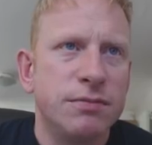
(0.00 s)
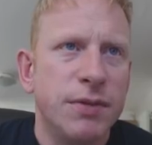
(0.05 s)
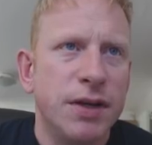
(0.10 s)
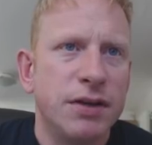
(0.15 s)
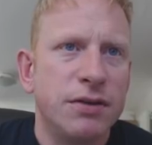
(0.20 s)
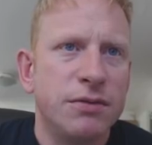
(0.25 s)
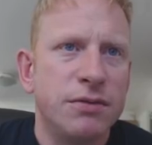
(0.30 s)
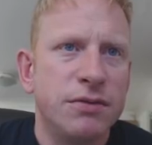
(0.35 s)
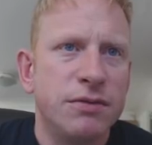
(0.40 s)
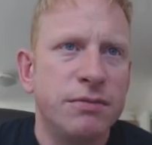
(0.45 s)

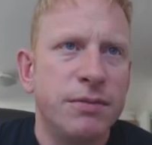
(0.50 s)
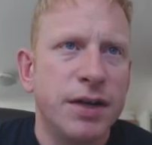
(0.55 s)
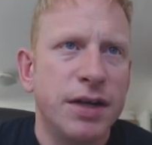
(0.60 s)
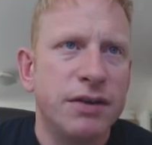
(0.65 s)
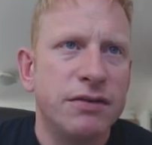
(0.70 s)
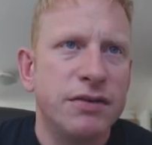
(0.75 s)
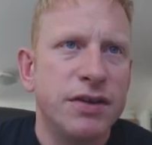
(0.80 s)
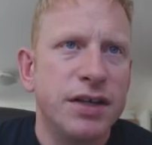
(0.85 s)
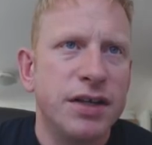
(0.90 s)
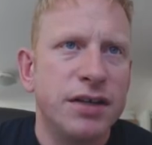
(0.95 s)
Make
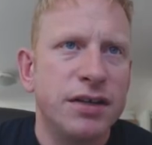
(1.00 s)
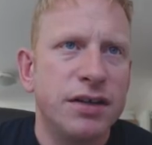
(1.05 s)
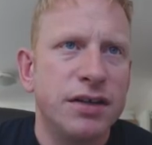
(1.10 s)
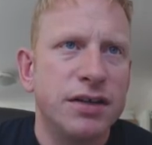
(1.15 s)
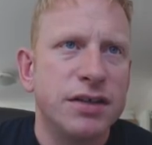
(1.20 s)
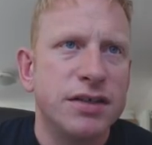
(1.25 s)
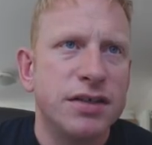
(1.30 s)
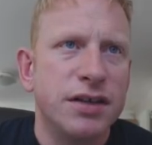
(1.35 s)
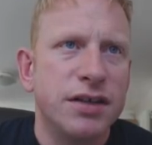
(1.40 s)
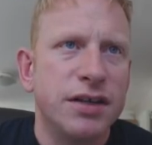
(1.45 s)
a really
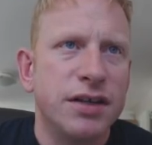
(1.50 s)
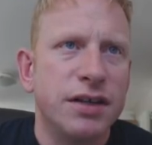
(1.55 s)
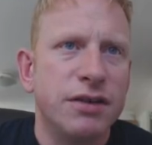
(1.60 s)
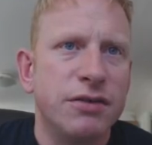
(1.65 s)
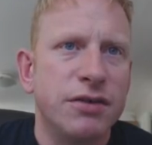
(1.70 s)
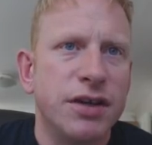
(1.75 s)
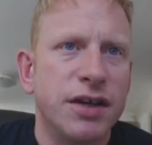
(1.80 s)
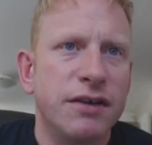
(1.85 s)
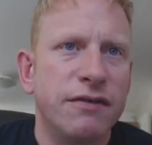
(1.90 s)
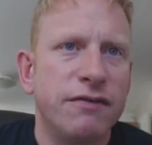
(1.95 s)
nice, ideal
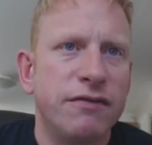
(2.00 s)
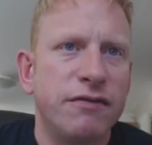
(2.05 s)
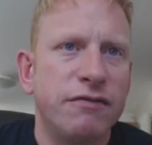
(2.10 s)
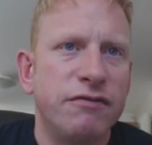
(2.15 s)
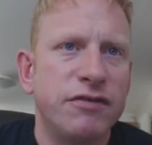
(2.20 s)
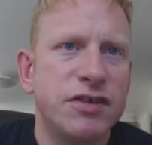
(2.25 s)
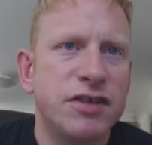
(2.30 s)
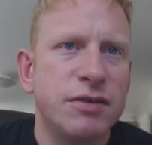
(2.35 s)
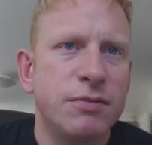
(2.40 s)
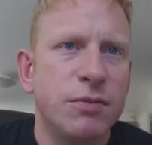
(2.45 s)
gift
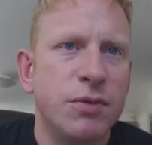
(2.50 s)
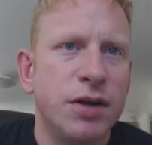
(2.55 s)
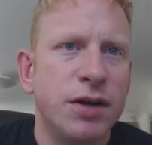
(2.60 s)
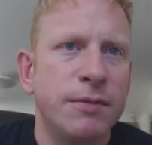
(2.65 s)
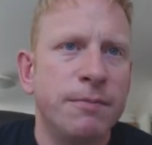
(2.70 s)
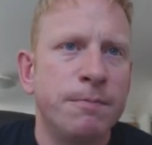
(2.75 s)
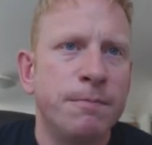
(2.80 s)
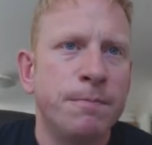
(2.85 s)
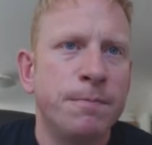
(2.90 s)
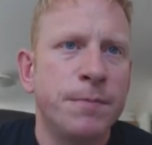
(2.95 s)
for someone.
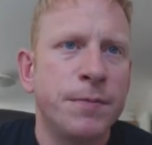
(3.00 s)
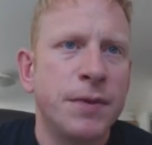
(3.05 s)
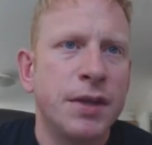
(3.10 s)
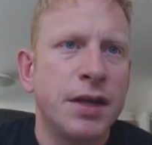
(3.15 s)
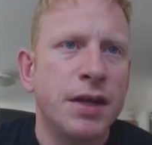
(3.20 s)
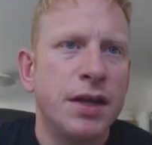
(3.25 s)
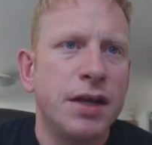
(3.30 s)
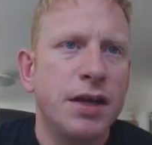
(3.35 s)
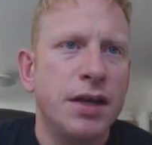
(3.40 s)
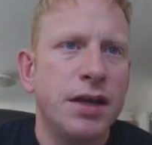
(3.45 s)

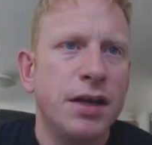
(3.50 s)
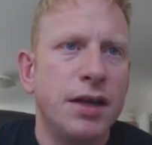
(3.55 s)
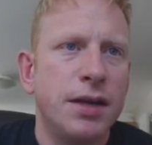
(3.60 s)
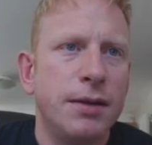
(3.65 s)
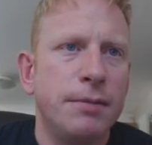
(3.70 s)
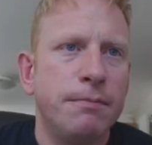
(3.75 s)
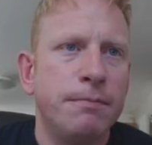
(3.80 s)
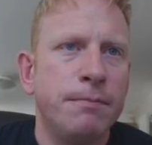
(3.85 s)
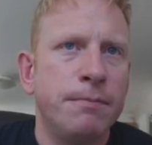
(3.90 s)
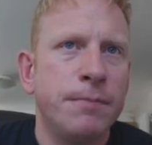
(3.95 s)

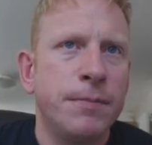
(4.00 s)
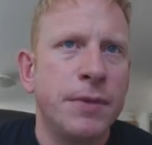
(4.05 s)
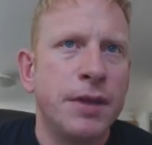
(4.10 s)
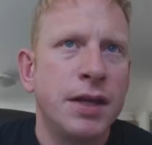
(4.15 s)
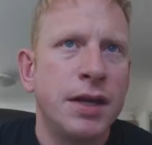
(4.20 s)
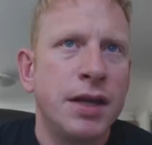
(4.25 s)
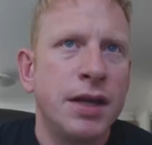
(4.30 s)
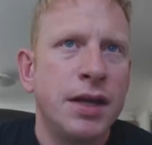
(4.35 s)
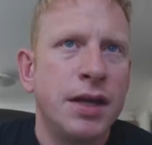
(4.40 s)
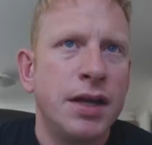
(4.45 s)

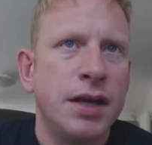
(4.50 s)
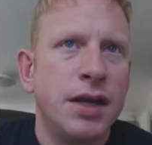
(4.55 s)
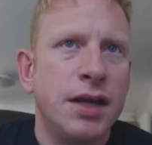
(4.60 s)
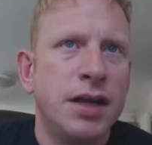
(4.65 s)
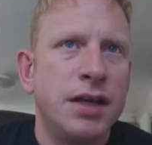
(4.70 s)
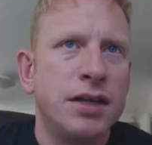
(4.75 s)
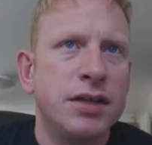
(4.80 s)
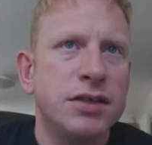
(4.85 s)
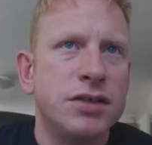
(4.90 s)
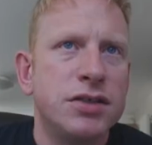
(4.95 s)

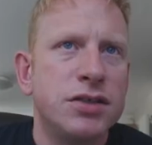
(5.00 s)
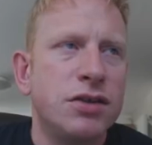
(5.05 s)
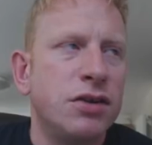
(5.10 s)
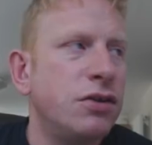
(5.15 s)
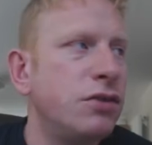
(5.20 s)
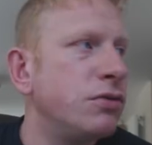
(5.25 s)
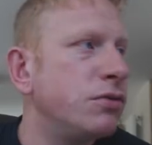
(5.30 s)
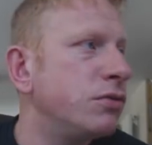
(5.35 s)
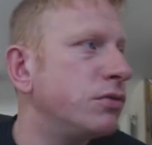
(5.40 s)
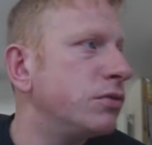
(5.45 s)
And it
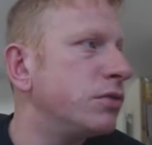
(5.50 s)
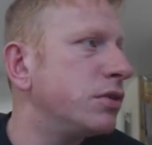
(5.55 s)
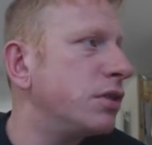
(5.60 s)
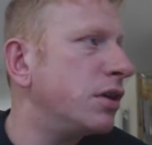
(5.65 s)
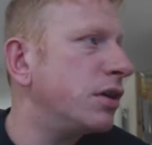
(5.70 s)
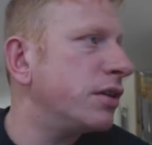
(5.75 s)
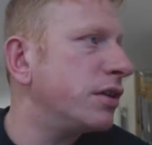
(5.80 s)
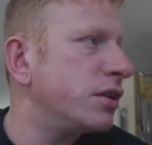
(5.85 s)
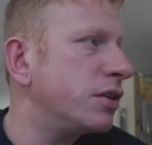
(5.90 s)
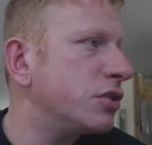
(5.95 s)
sold,
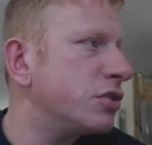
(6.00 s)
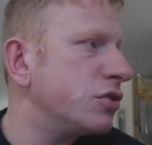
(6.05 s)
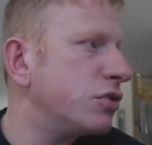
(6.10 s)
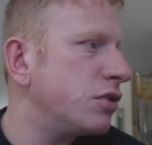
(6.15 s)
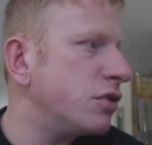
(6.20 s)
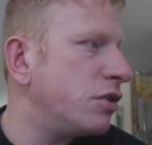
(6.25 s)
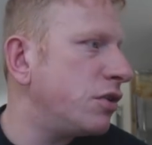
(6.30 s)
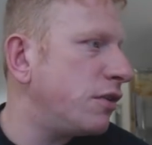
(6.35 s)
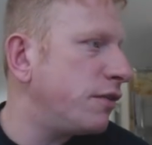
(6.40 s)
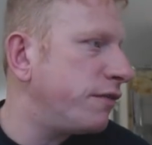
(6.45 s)
I think I took
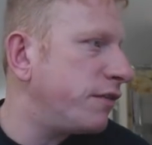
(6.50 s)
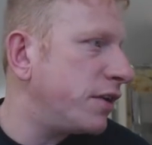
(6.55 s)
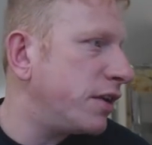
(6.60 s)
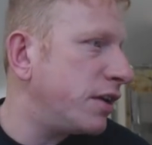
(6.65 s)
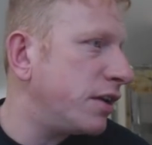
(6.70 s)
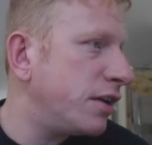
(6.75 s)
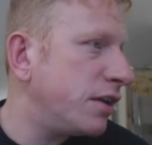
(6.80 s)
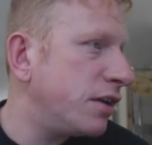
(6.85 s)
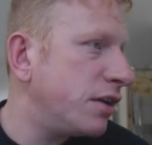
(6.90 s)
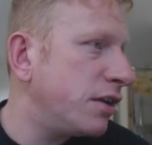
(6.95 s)
an offer
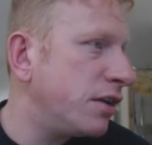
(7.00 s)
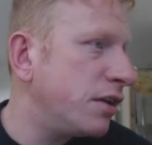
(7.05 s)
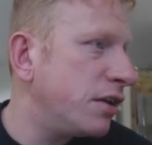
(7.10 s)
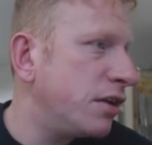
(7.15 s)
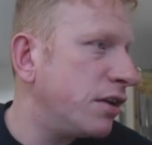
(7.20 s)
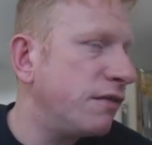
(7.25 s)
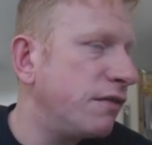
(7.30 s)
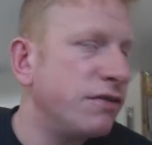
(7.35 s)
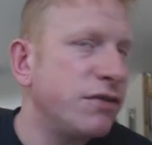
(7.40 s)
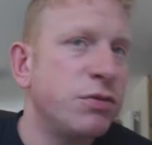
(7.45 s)

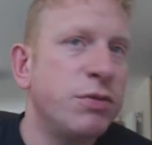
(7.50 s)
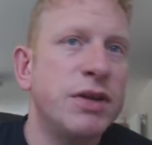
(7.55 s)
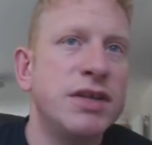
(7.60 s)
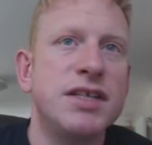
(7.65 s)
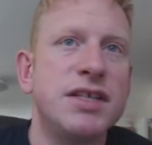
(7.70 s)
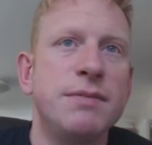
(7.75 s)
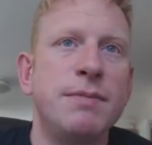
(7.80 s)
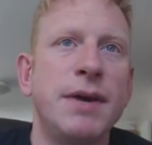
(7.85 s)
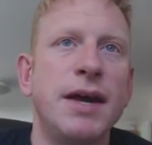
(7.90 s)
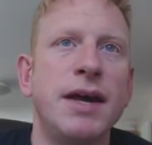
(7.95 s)
of
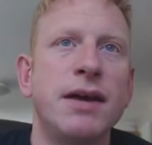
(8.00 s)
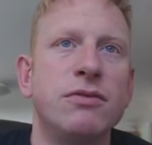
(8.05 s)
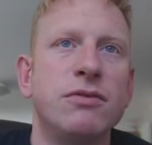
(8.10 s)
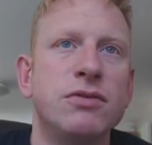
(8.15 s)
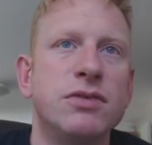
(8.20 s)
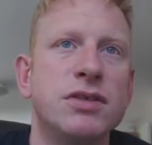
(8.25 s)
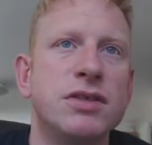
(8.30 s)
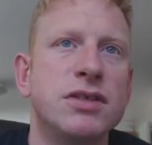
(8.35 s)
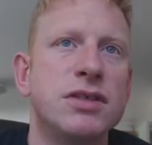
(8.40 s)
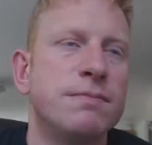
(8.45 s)

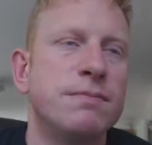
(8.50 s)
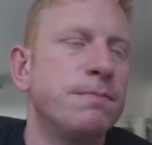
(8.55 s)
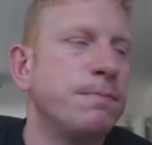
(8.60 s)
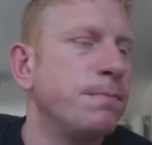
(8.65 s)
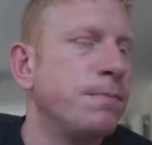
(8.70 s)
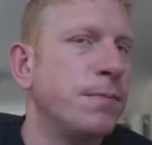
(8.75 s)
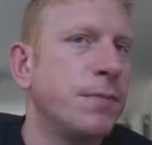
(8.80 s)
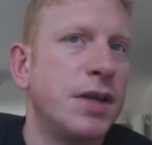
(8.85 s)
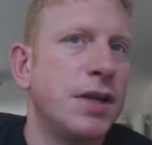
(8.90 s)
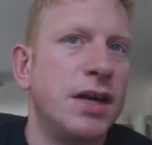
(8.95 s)
£20
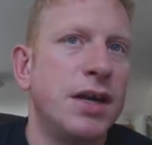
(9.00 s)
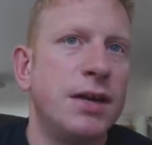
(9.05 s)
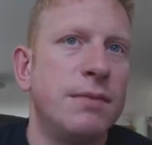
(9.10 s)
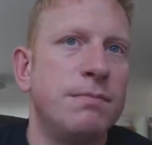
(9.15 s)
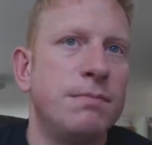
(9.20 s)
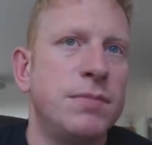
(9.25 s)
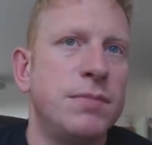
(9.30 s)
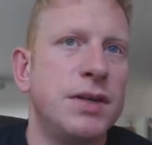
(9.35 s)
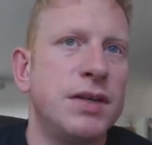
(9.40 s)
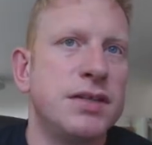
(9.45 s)

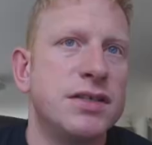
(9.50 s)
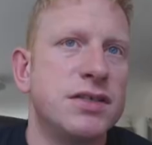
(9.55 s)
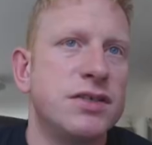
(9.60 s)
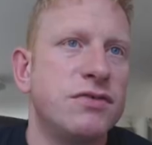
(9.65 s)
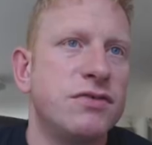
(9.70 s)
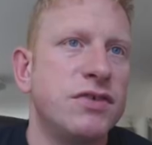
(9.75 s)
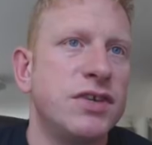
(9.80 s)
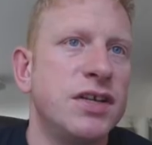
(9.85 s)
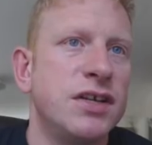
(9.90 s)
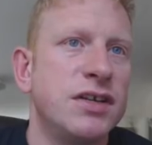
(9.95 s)
plus
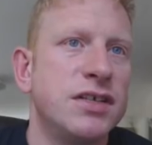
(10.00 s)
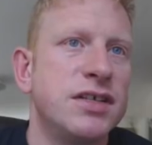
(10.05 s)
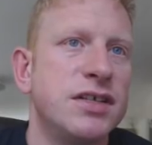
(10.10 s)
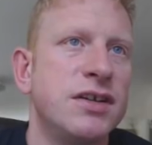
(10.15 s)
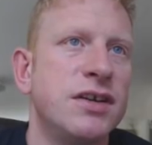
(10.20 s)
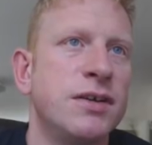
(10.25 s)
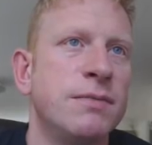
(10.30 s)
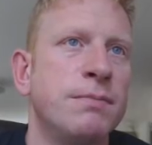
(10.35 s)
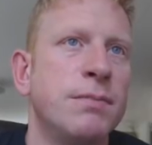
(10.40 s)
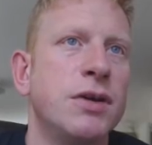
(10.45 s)

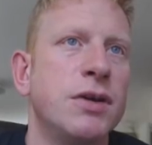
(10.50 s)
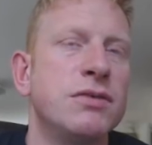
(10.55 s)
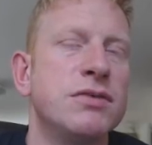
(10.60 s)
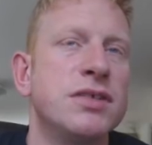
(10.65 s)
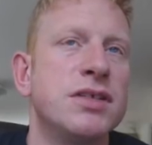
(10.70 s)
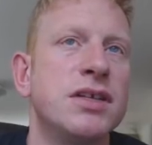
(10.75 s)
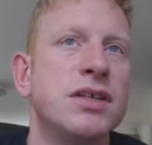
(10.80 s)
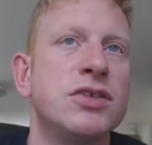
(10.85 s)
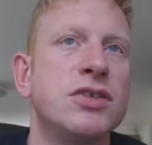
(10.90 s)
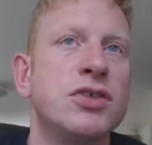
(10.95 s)
£3.99
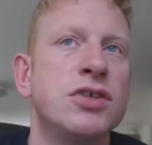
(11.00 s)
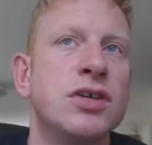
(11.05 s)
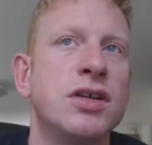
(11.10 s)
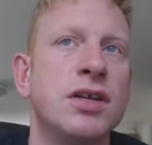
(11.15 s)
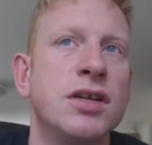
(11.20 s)
postage.